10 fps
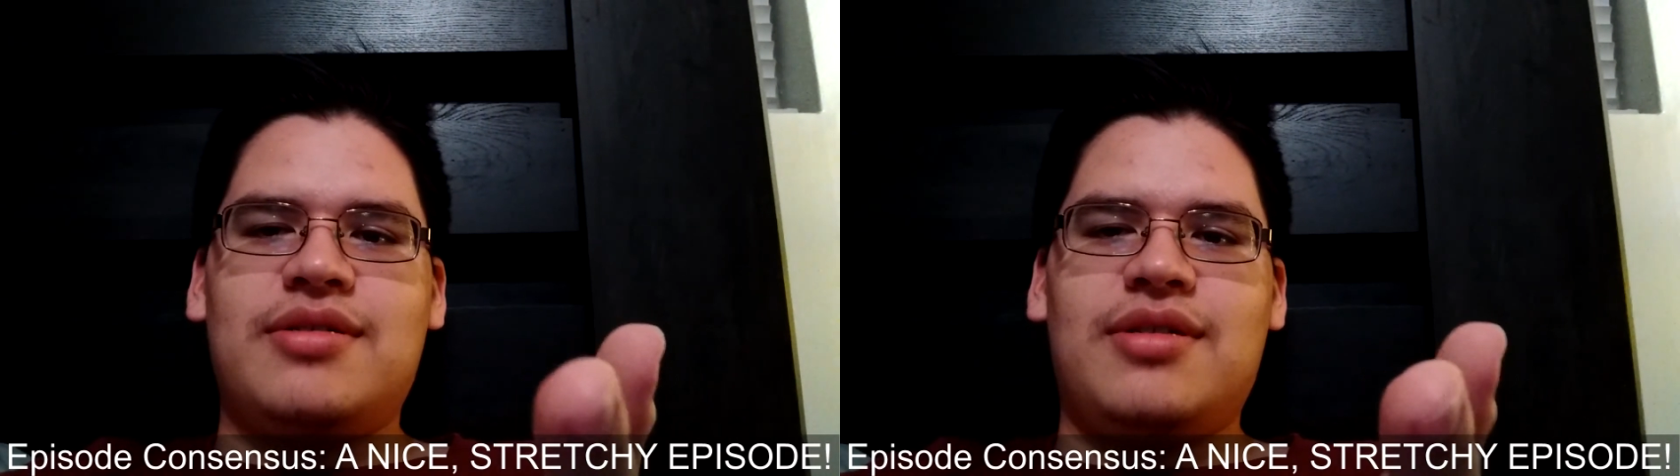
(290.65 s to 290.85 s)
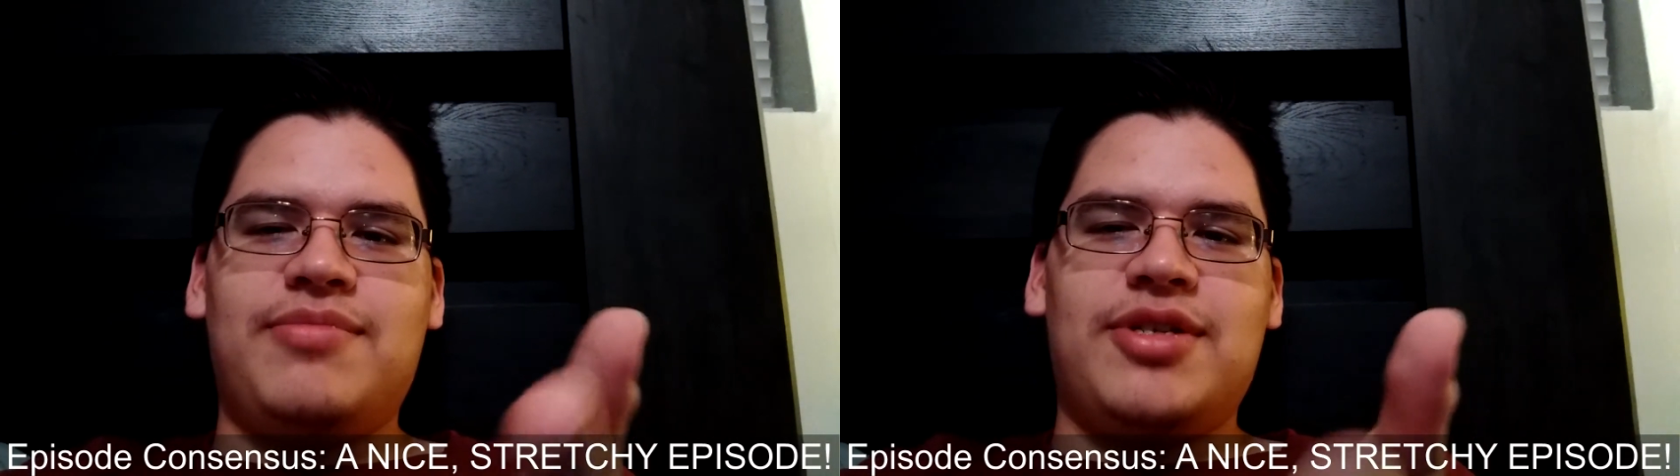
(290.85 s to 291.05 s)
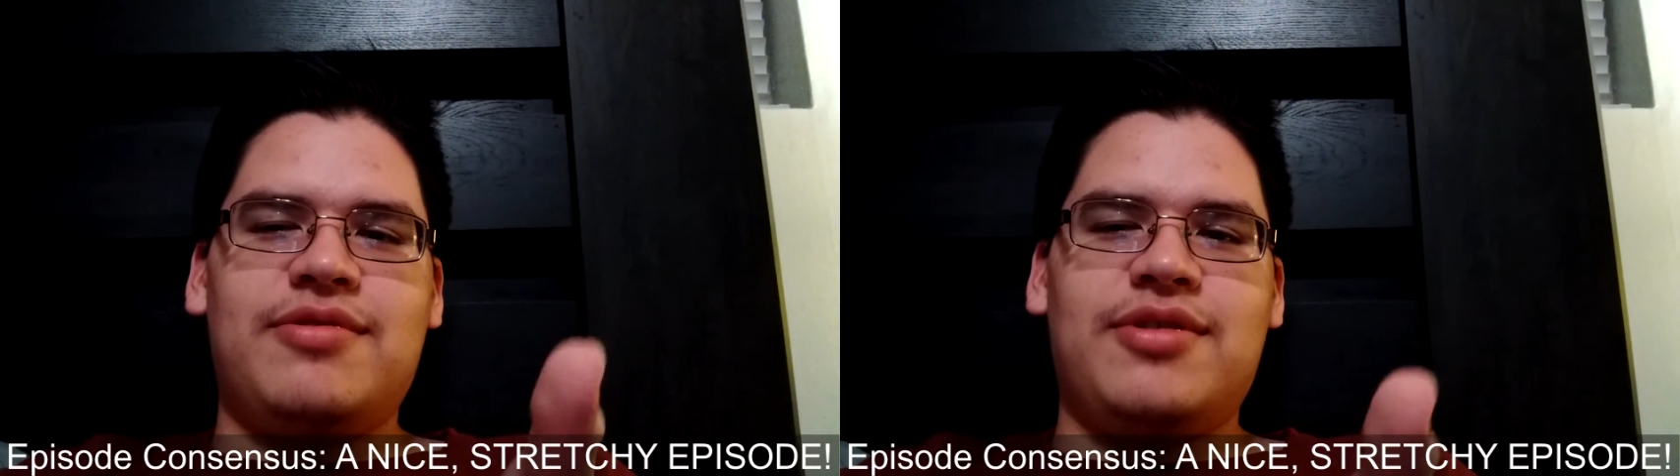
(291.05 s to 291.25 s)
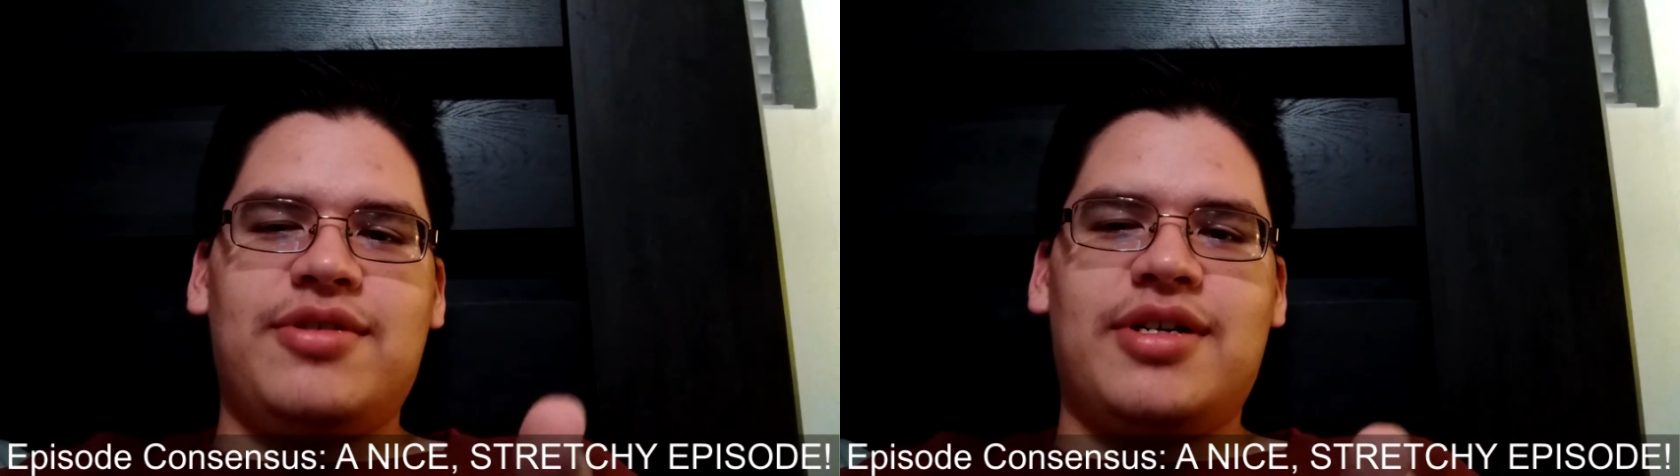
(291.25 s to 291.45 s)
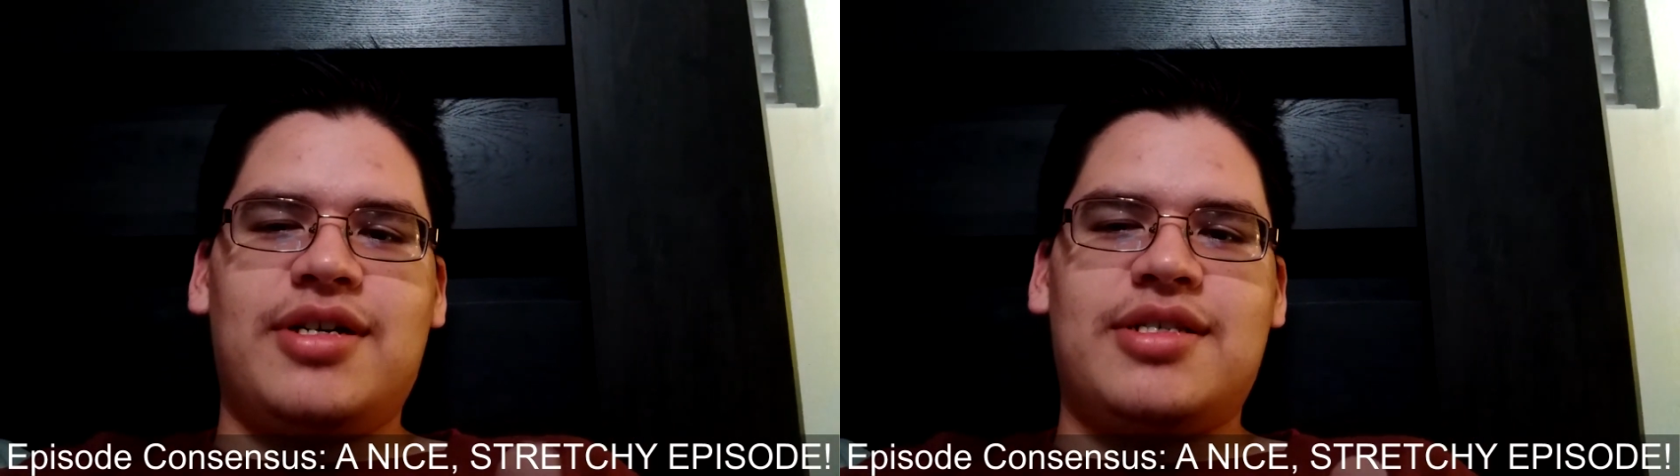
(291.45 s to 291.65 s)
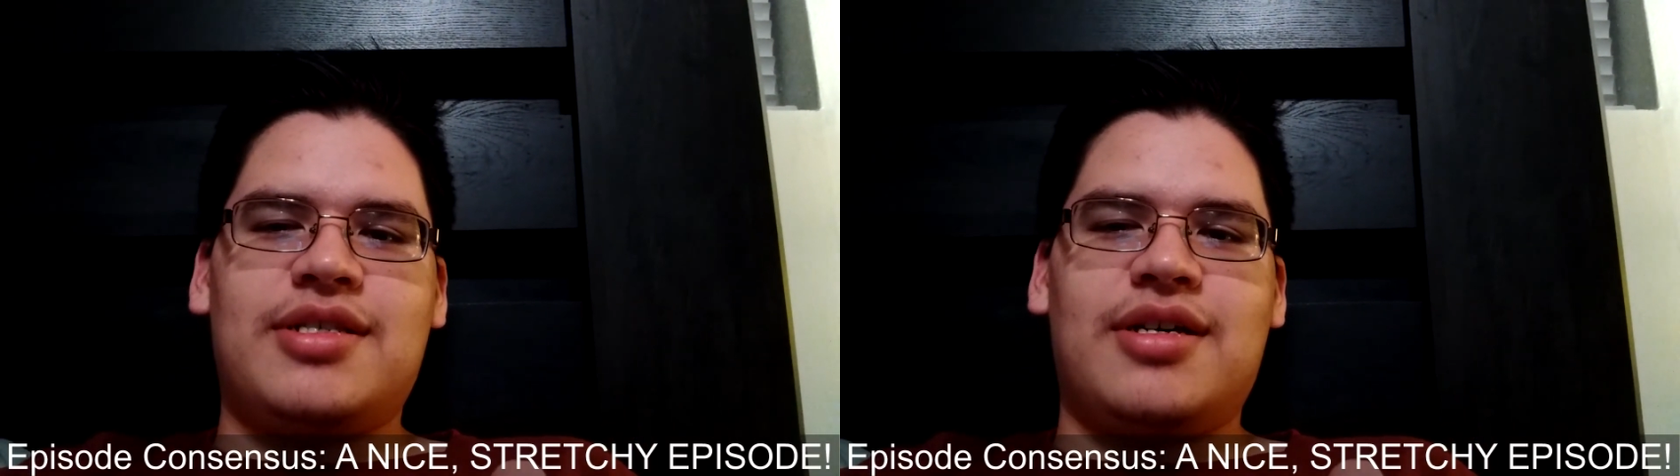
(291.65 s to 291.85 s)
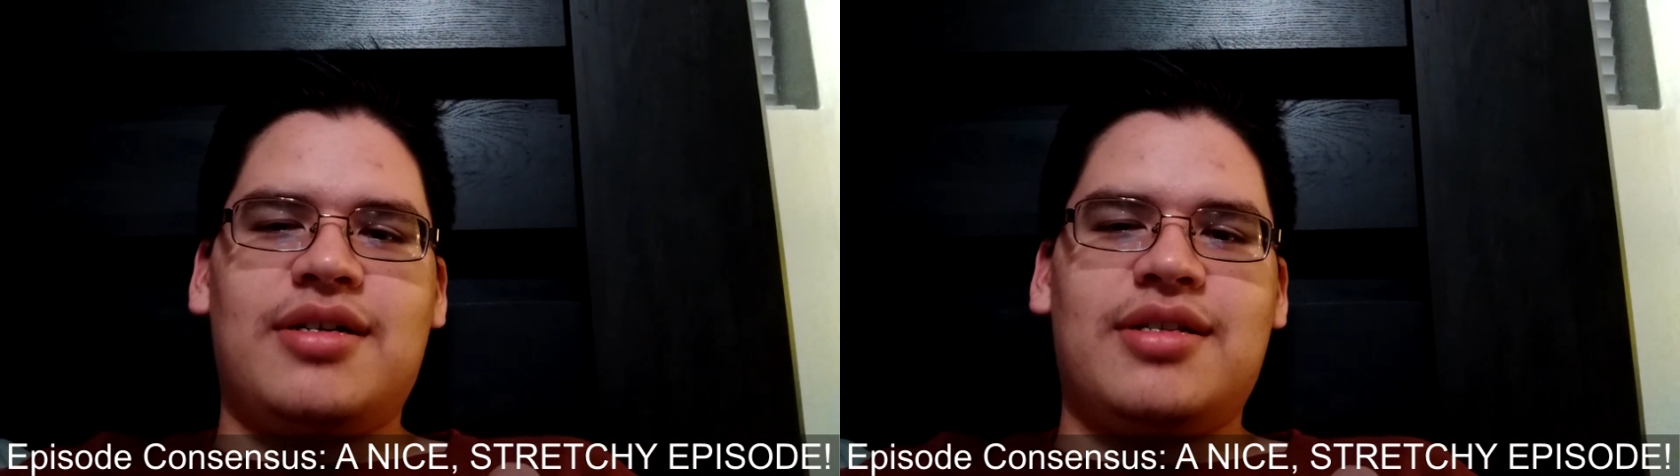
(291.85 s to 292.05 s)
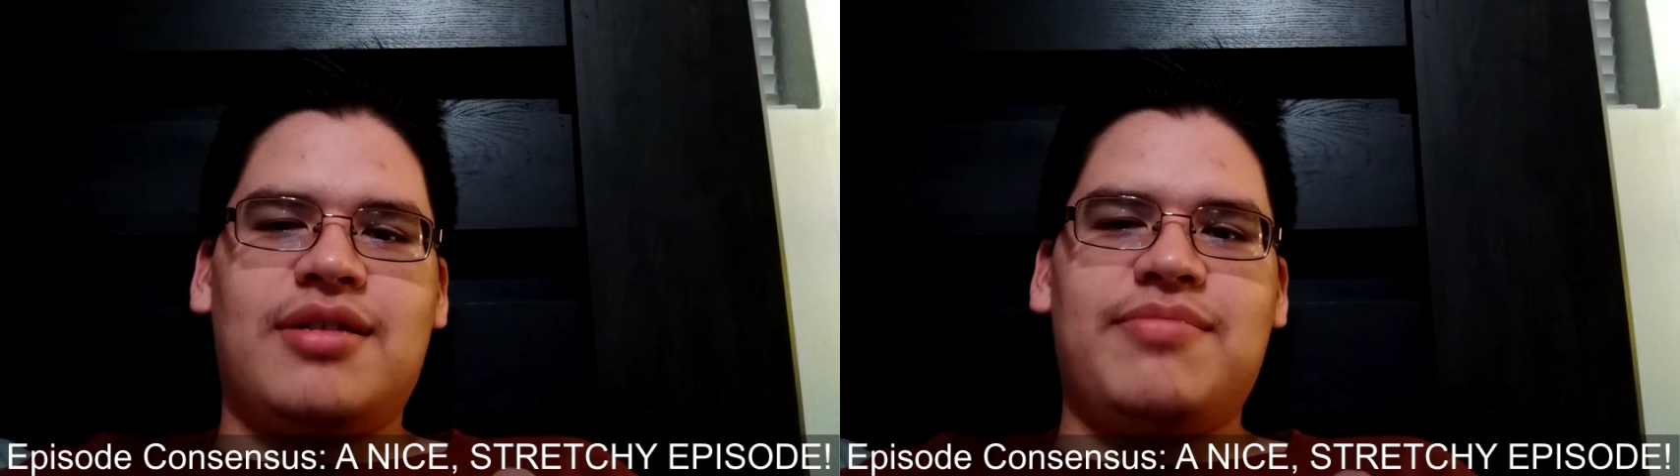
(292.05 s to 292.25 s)
Let me know what you guys
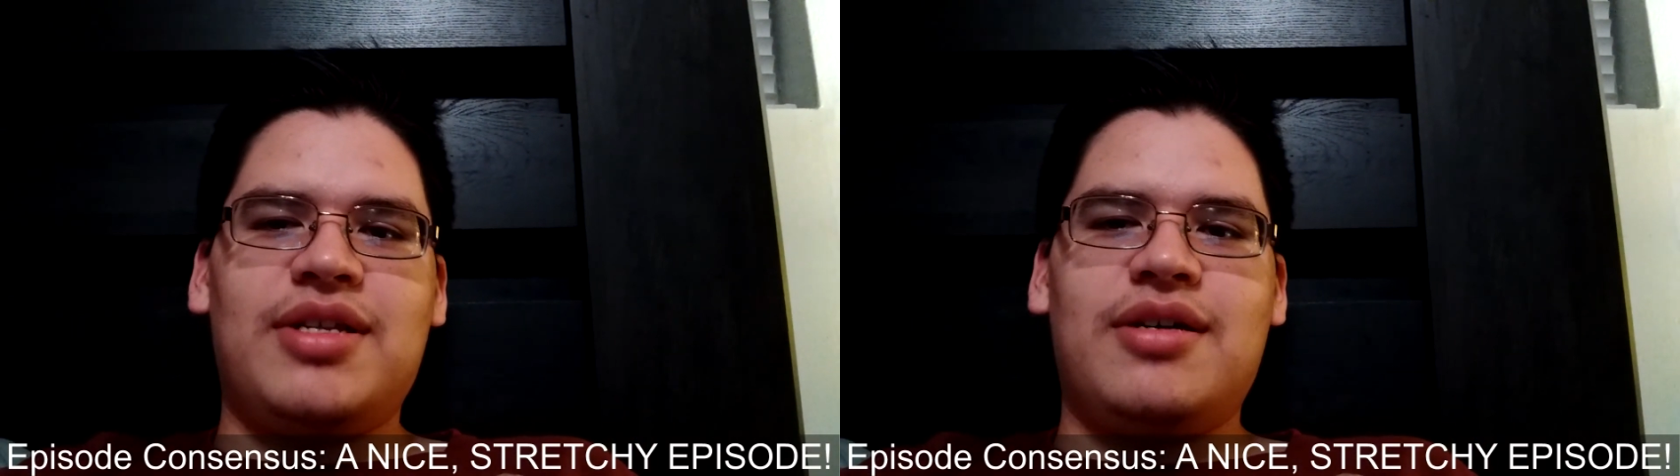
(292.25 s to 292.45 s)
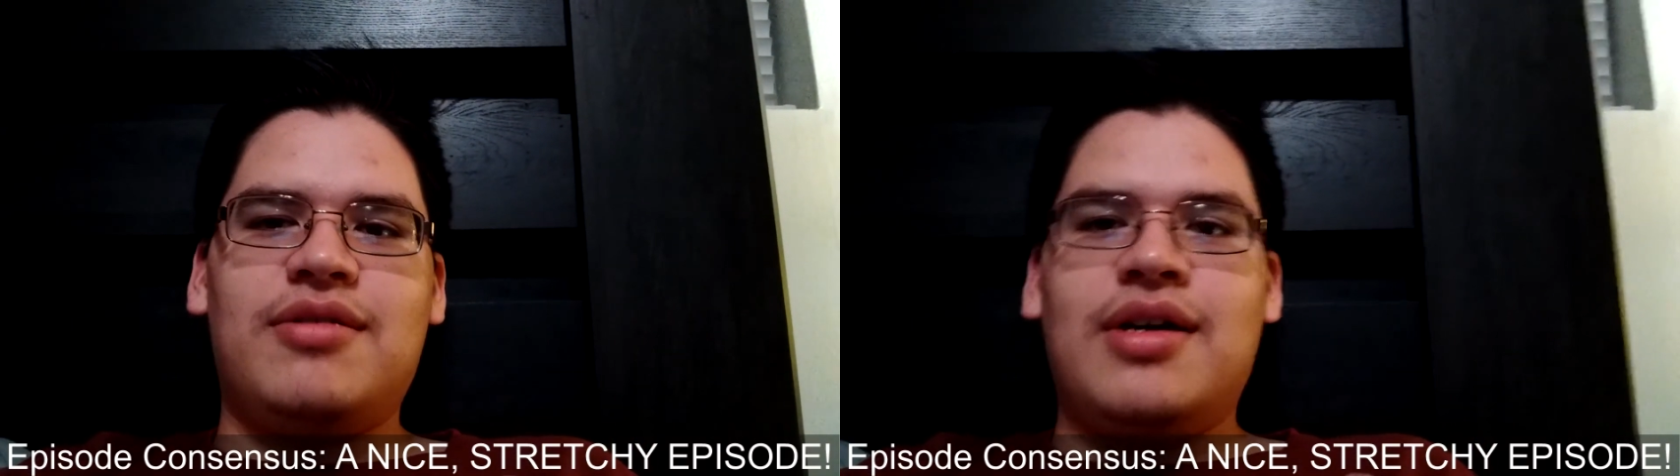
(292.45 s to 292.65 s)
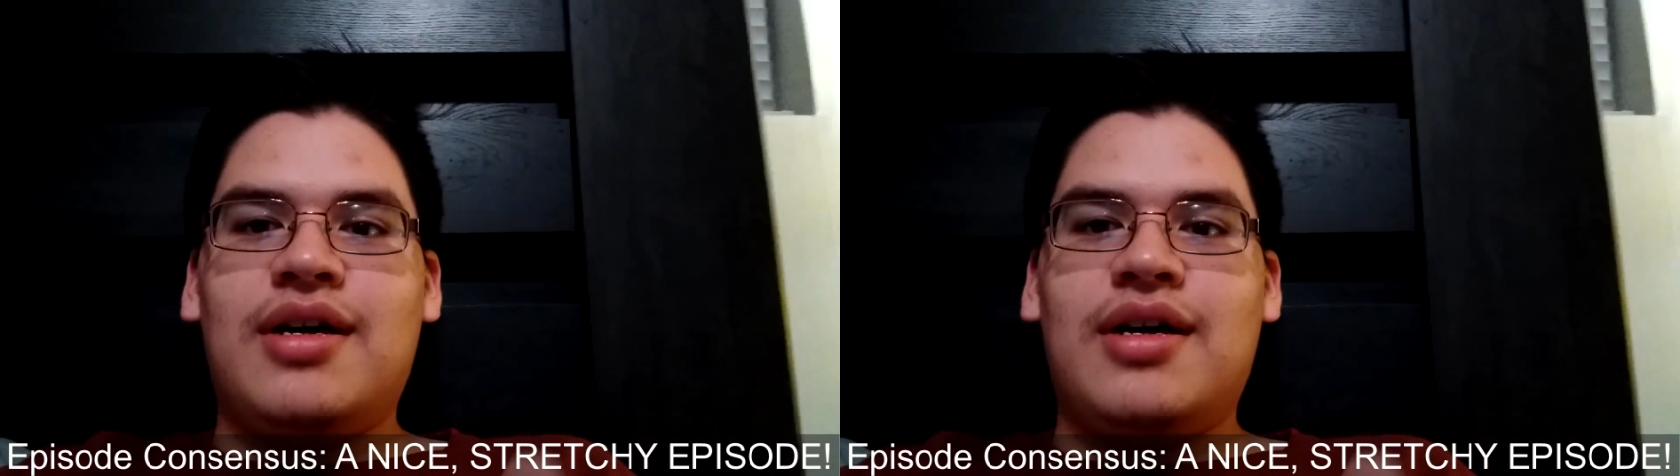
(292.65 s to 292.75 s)
thought down below.